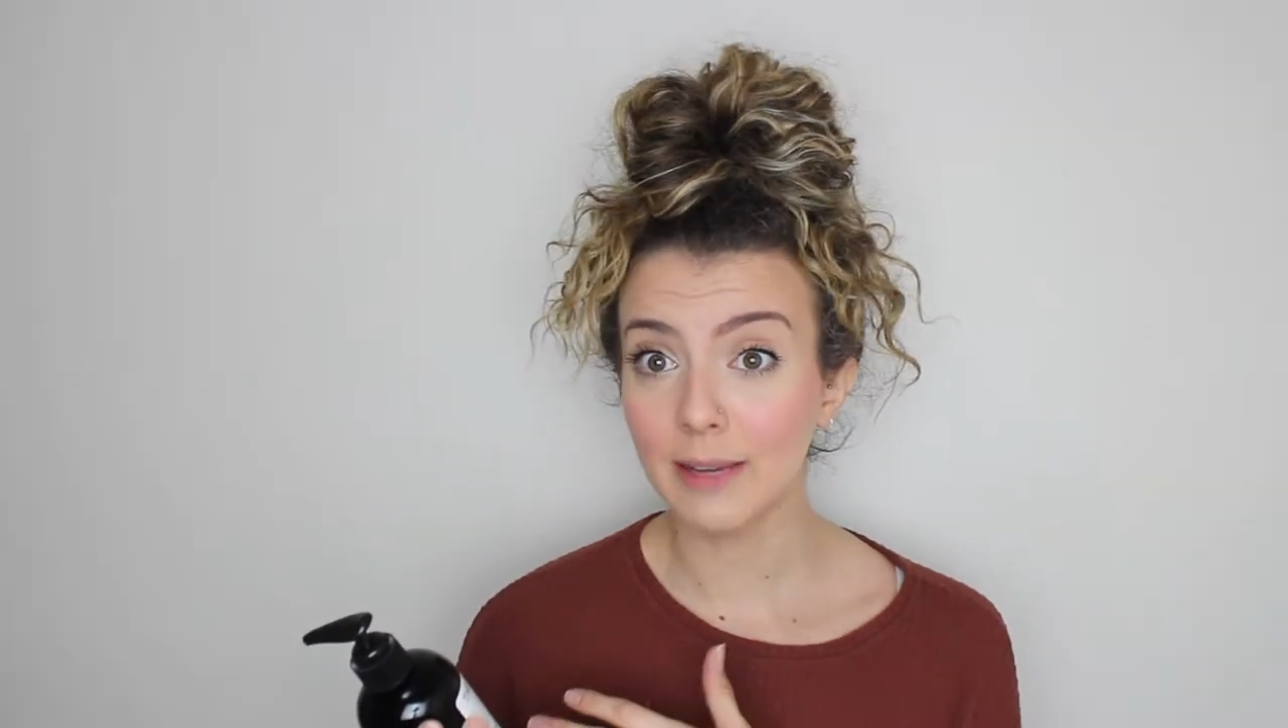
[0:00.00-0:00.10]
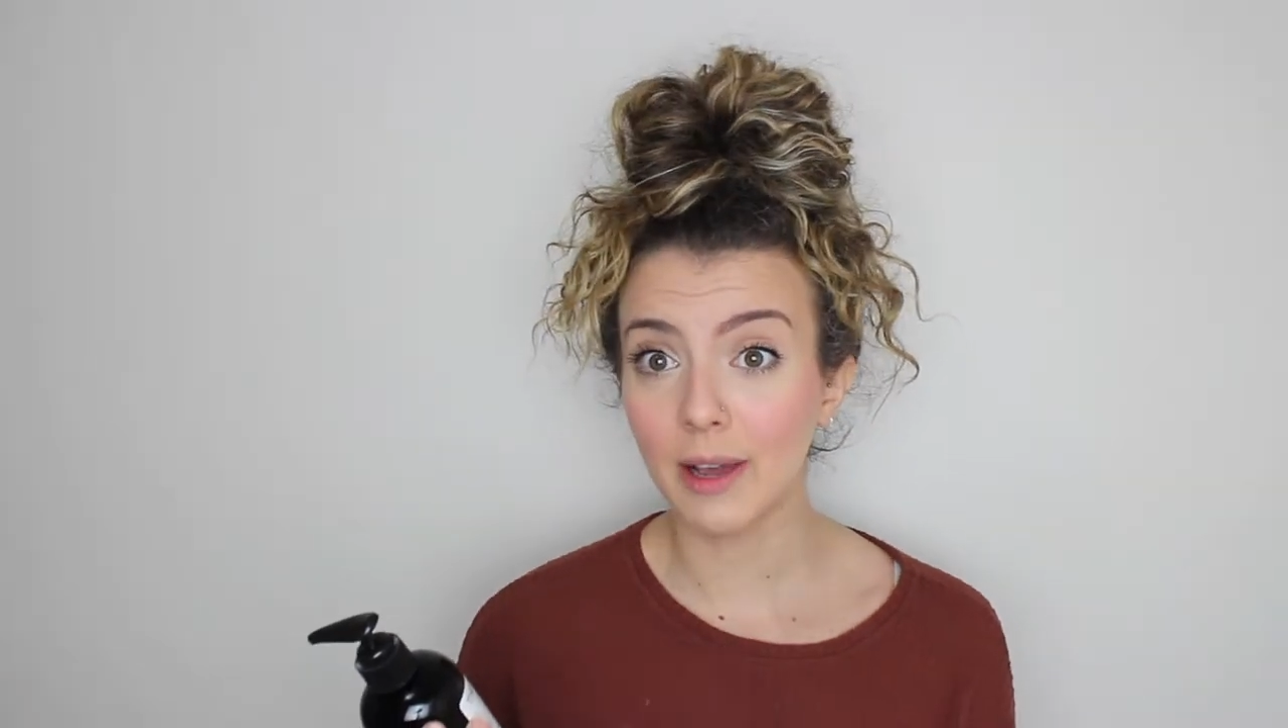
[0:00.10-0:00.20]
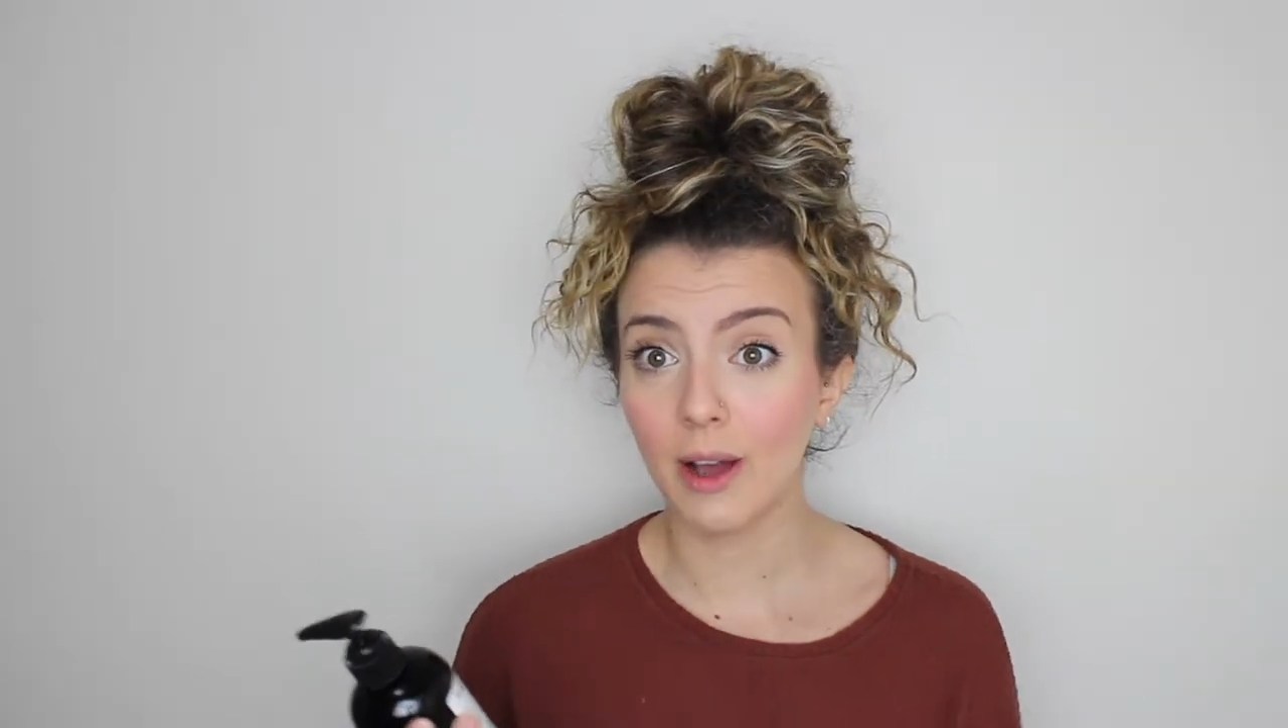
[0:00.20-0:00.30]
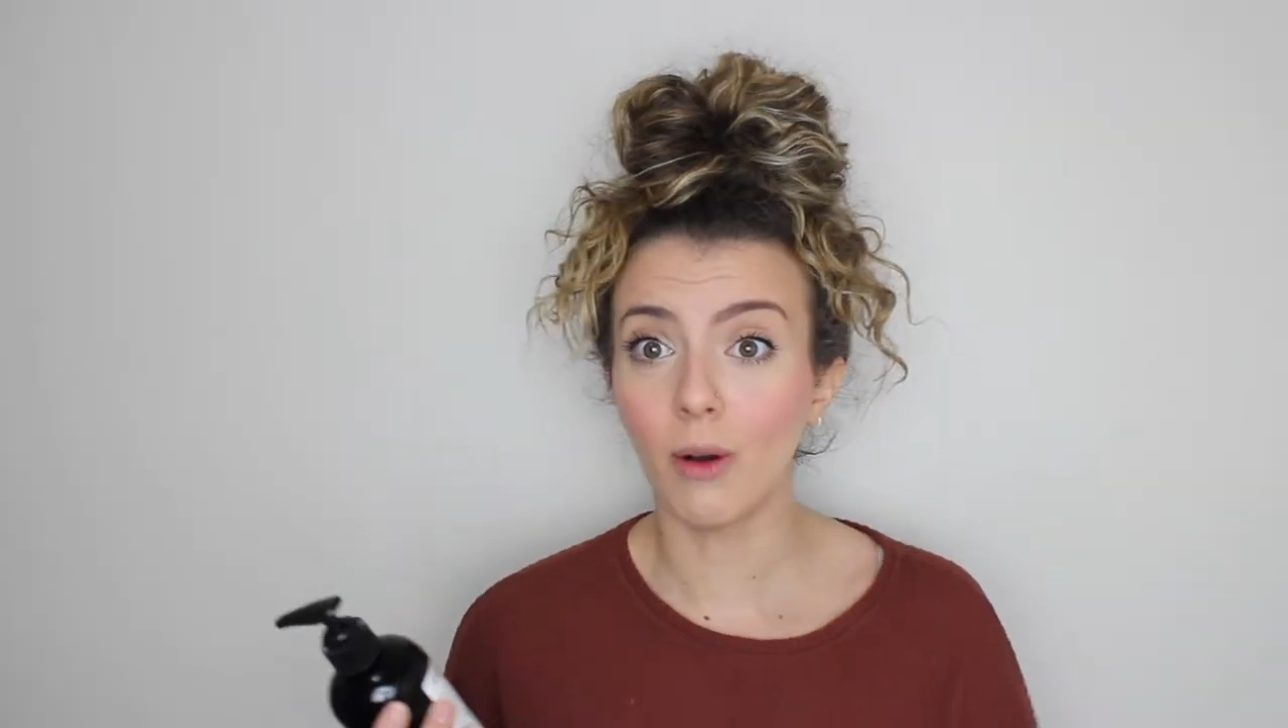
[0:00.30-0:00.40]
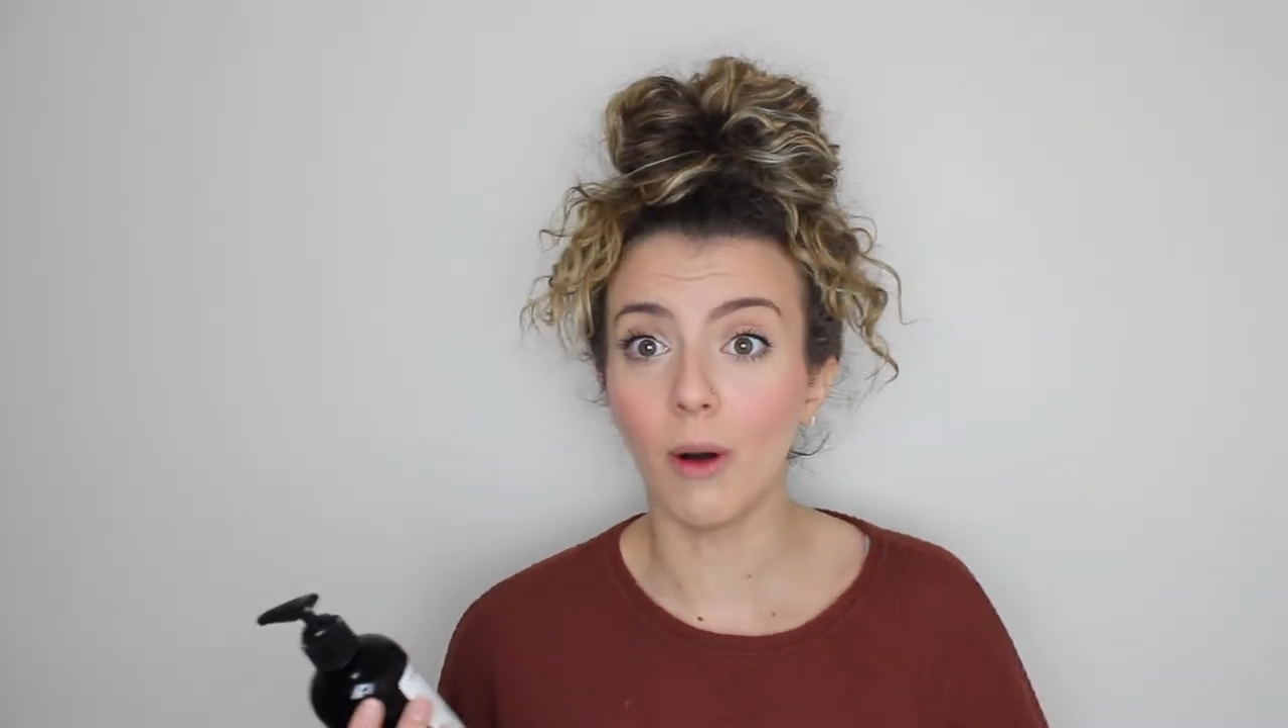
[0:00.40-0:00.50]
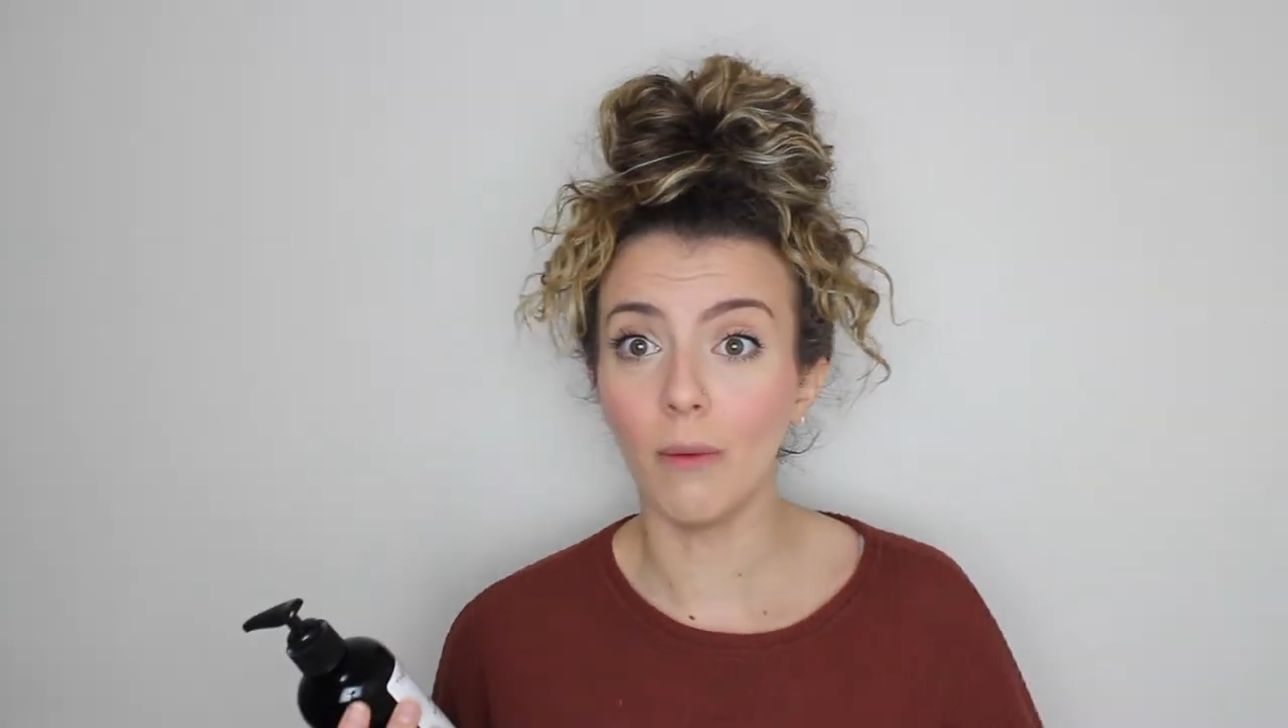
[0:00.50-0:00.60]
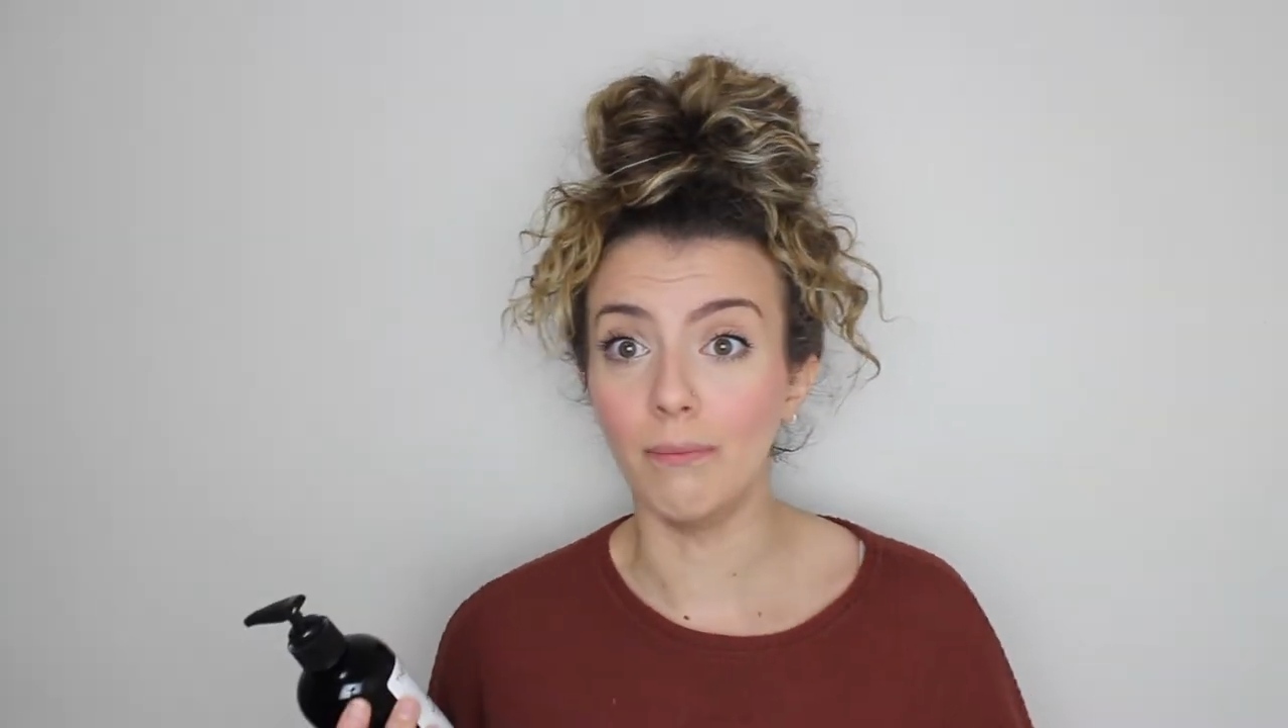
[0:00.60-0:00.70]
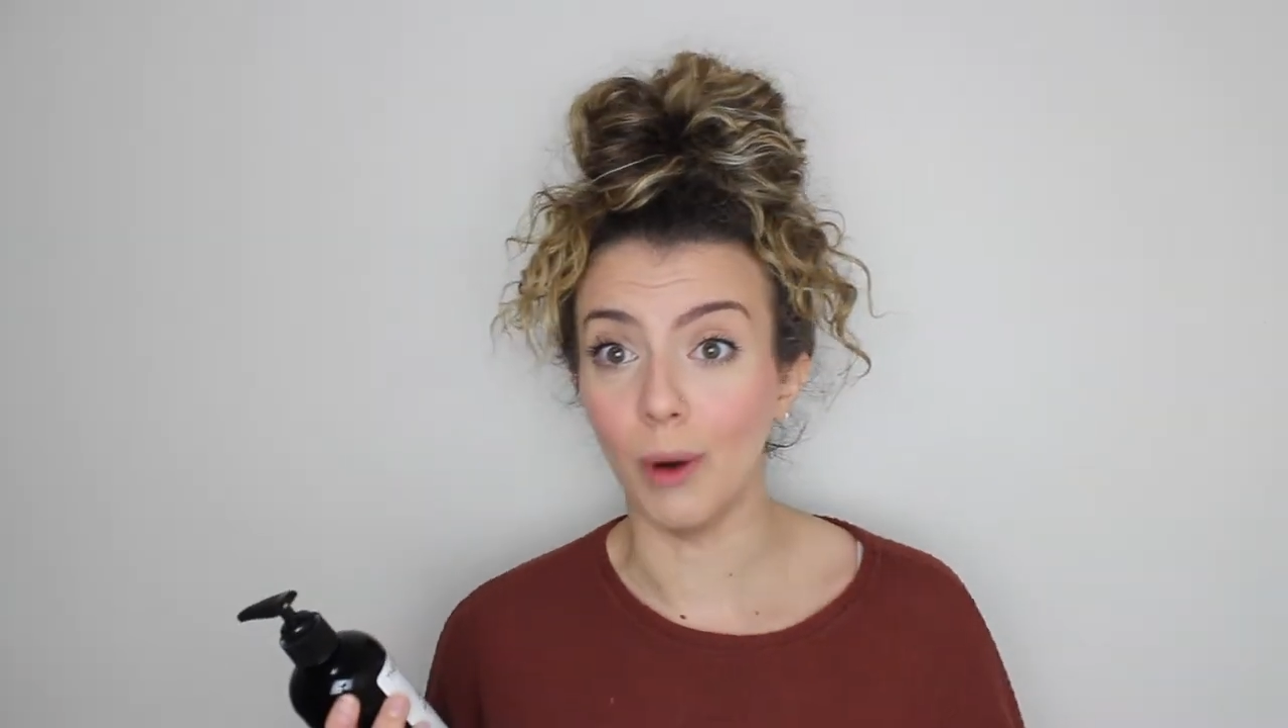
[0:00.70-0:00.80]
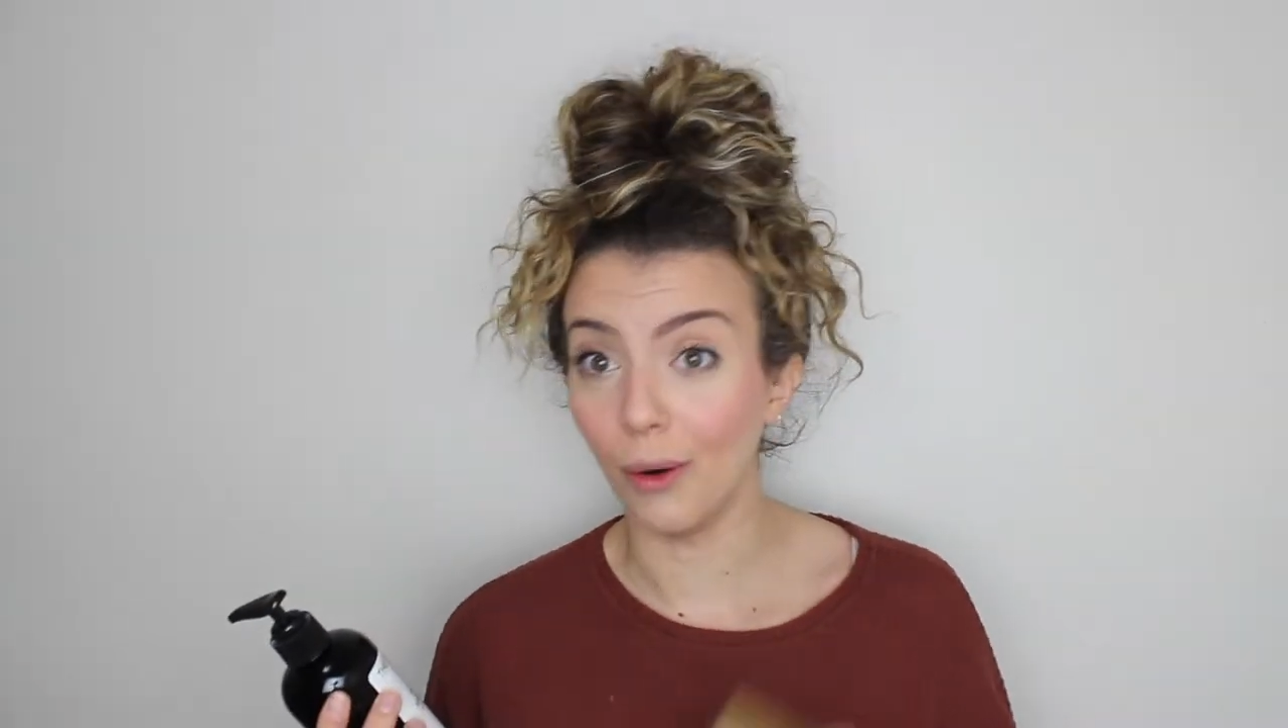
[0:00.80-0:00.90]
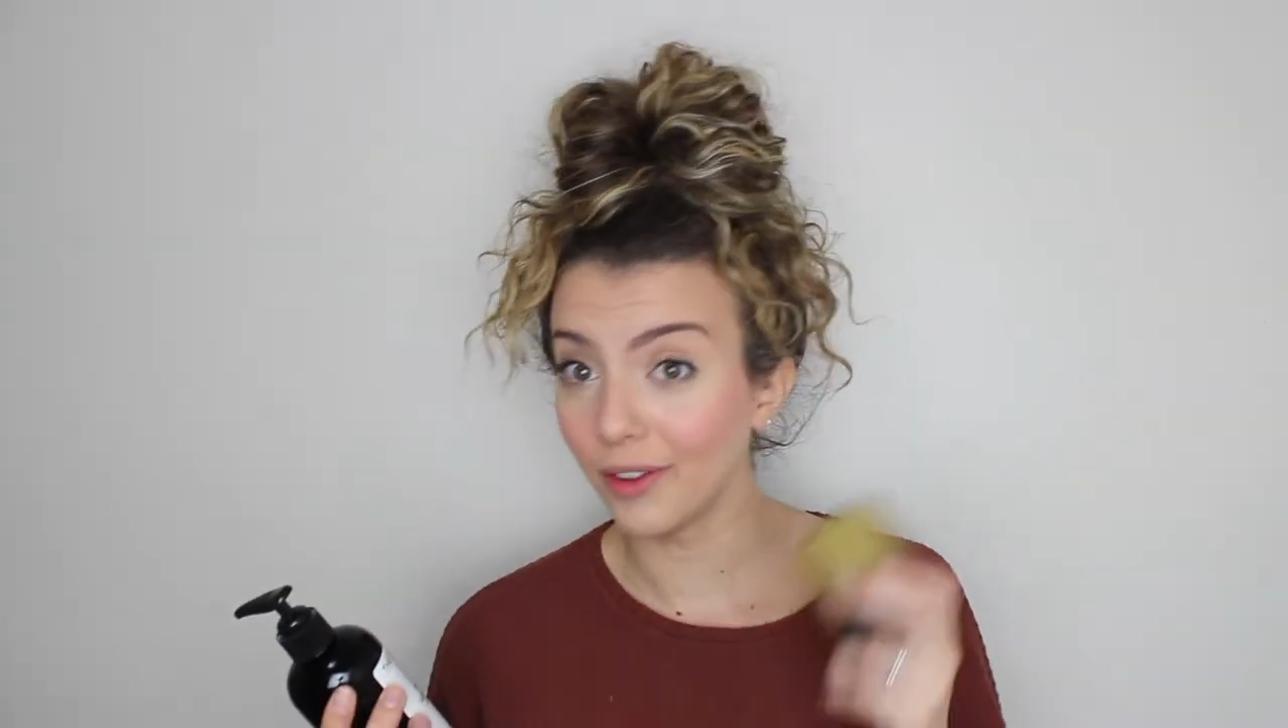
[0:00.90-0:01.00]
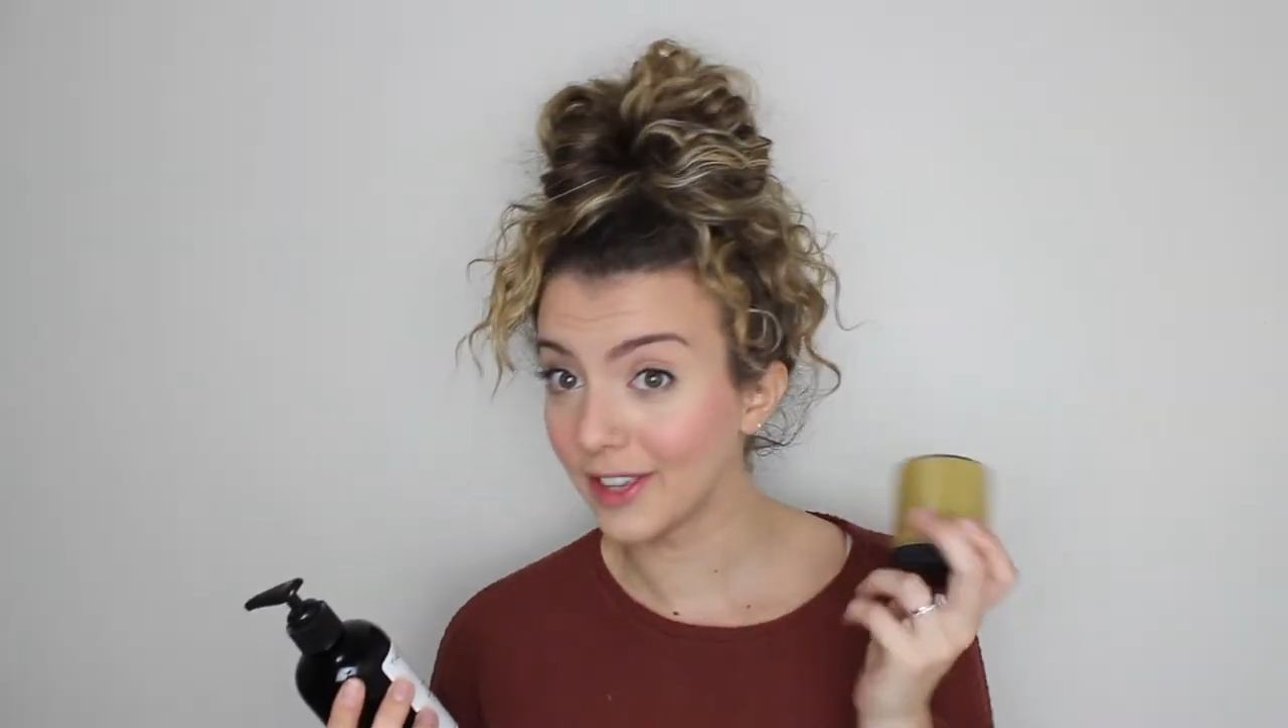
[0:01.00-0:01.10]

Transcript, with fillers: about both of